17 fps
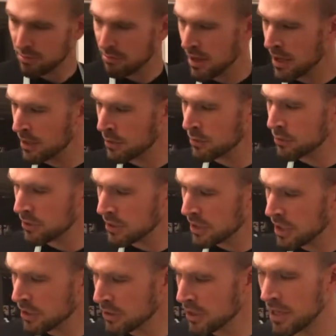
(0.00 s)
and
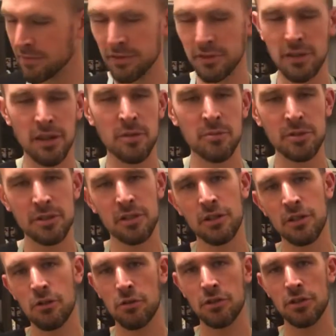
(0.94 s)
the other half of the lemon is
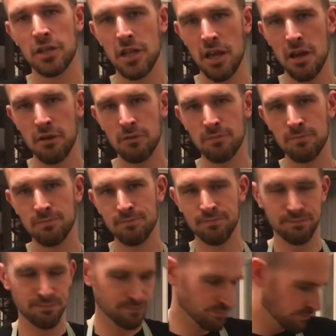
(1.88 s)
going to go into the kale.
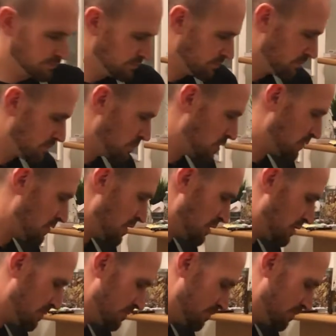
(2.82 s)
Perfect.